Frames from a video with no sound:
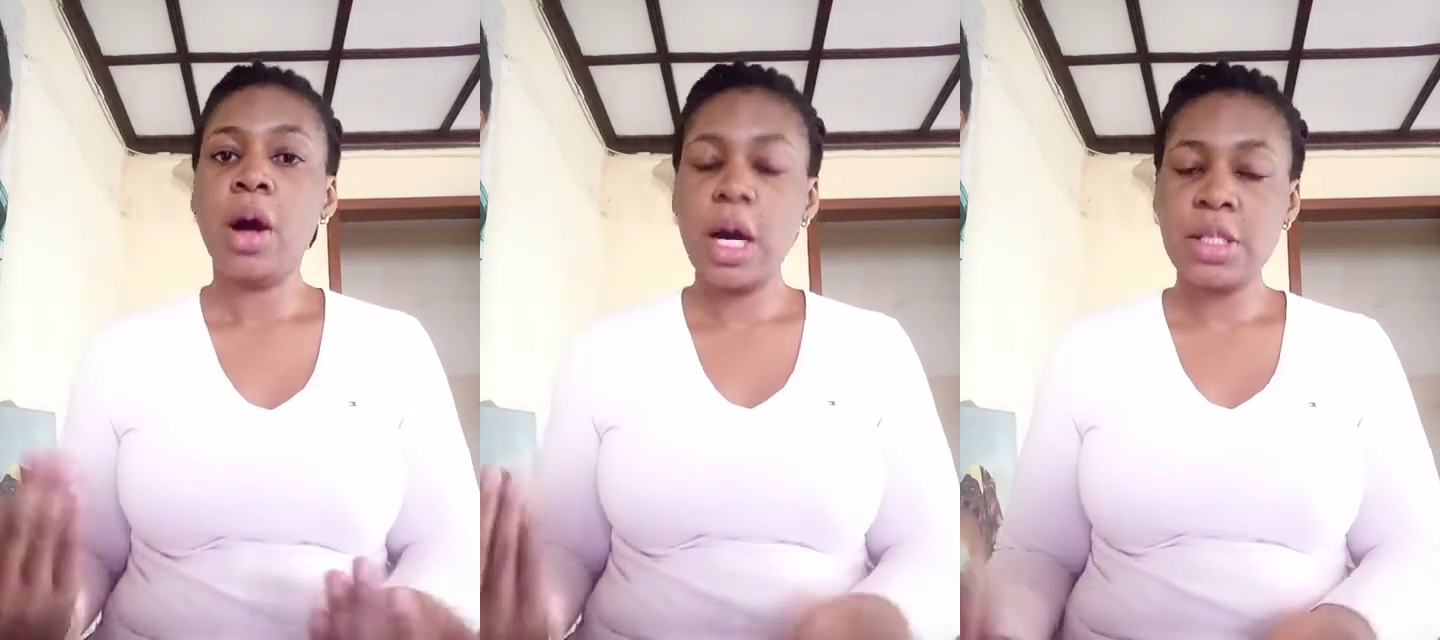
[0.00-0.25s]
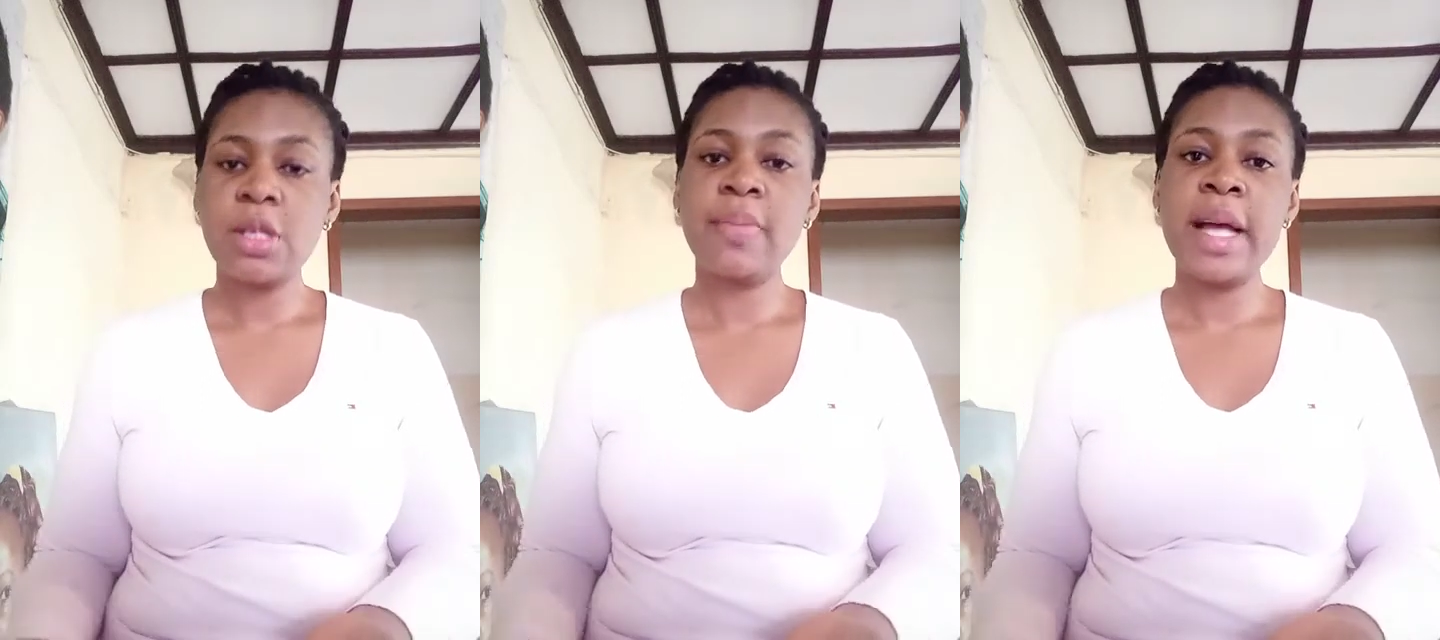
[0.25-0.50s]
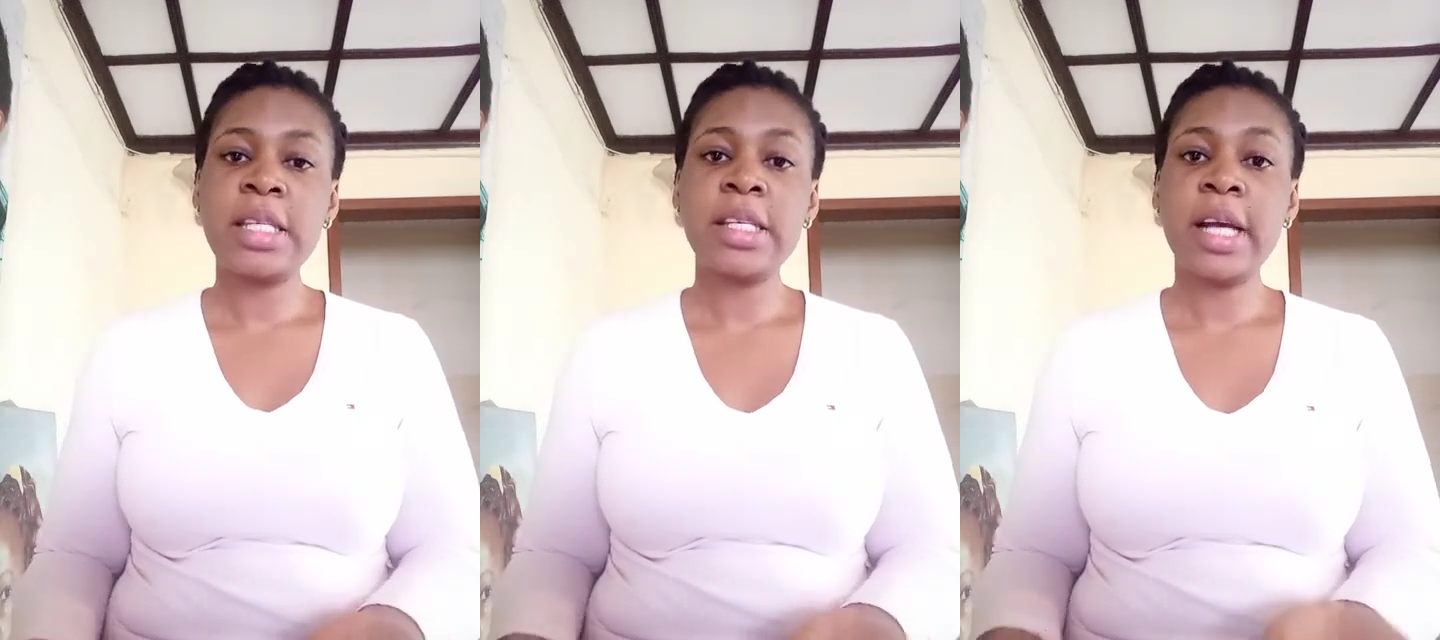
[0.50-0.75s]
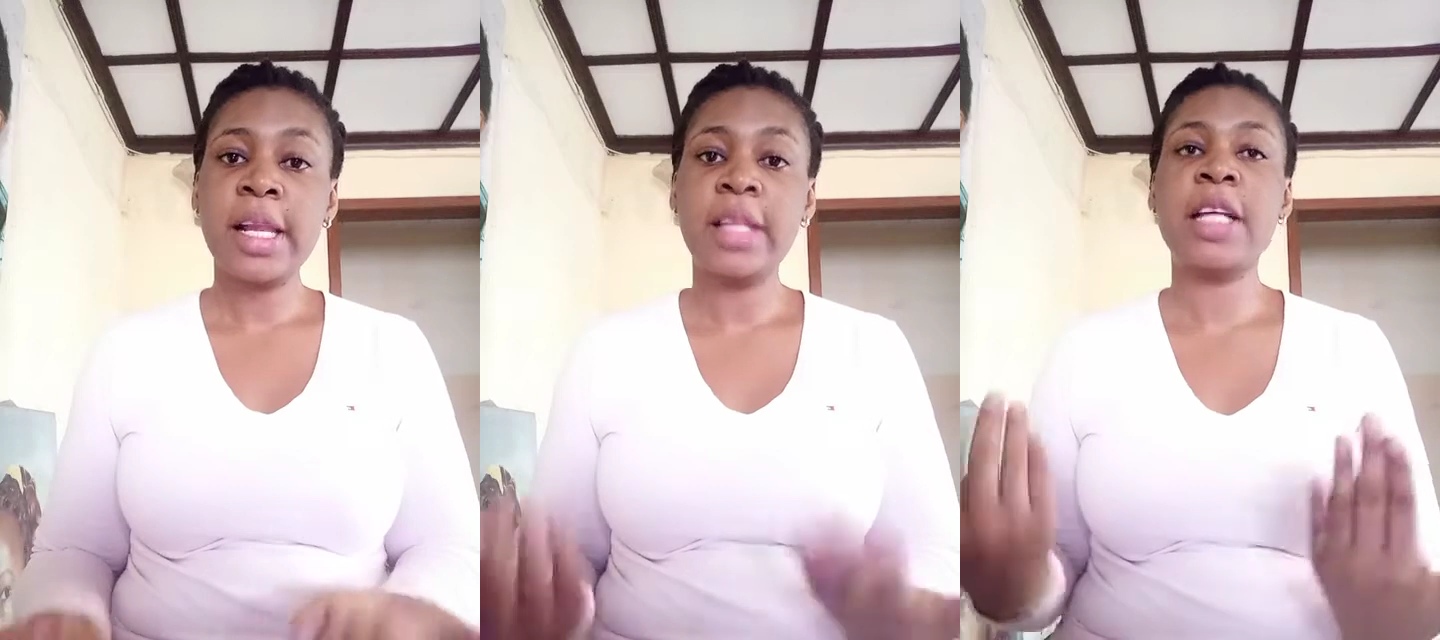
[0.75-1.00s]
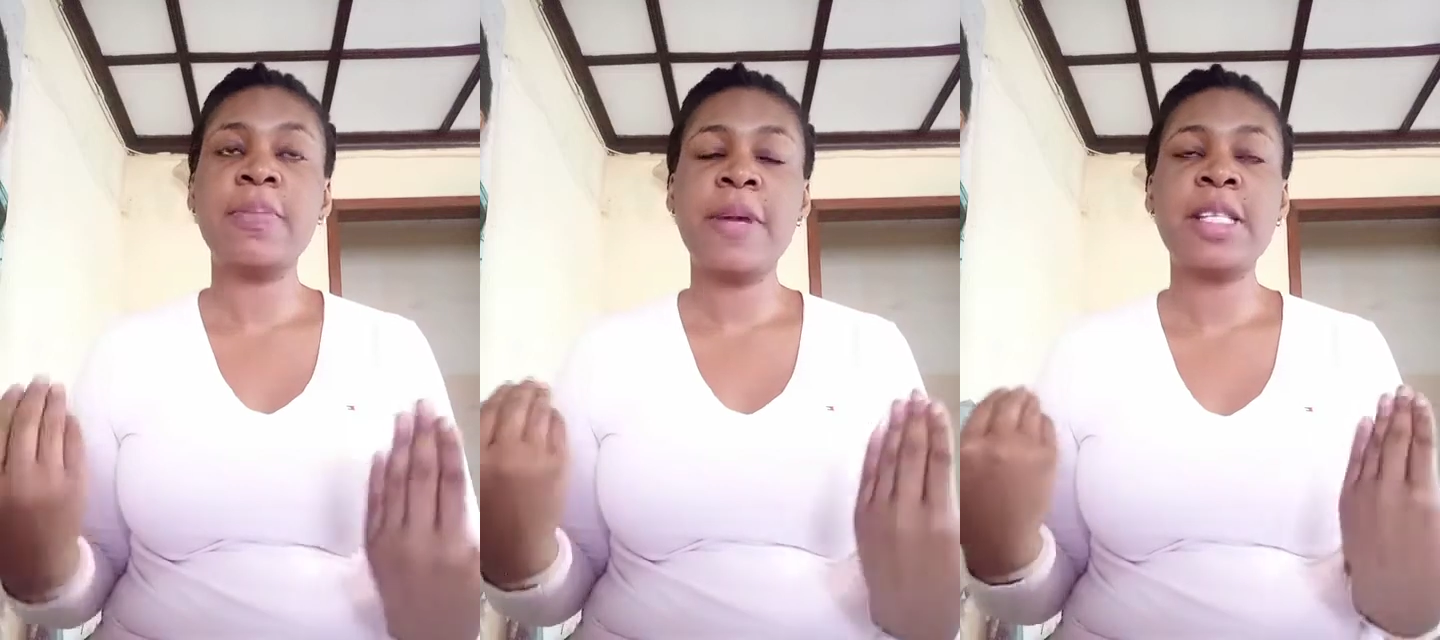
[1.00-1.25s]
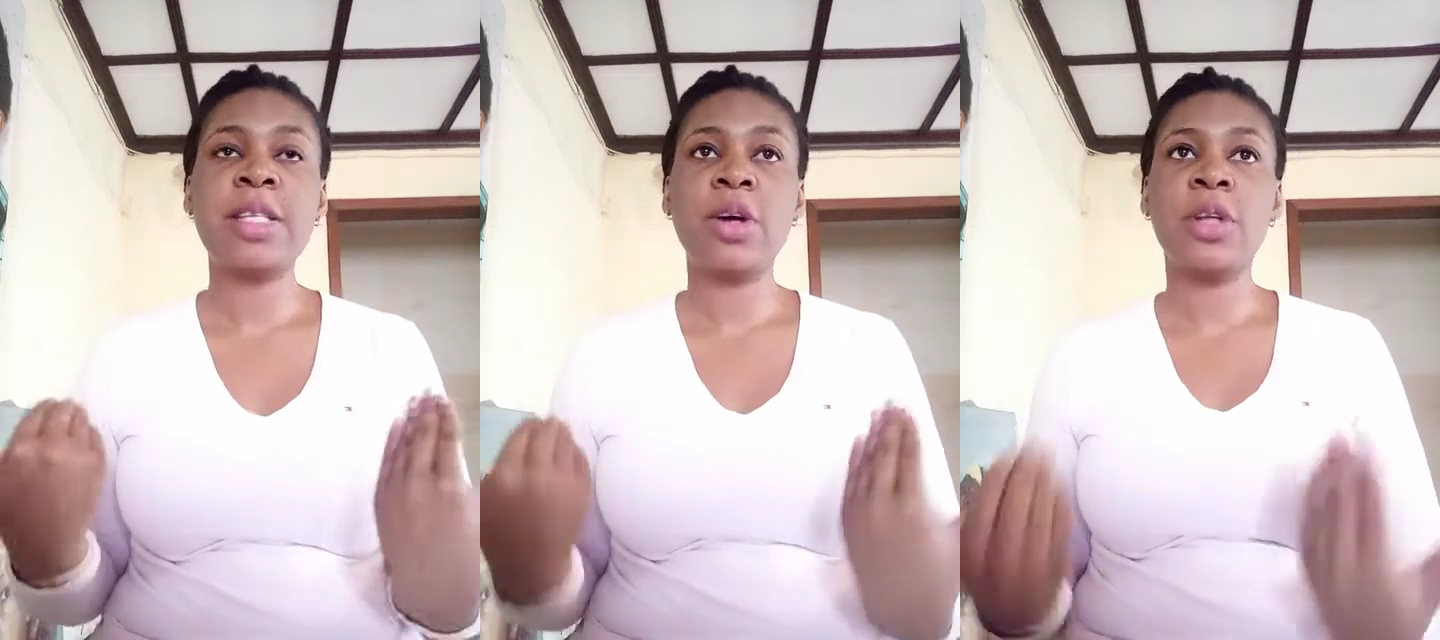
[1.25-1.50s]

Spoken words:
automatically that person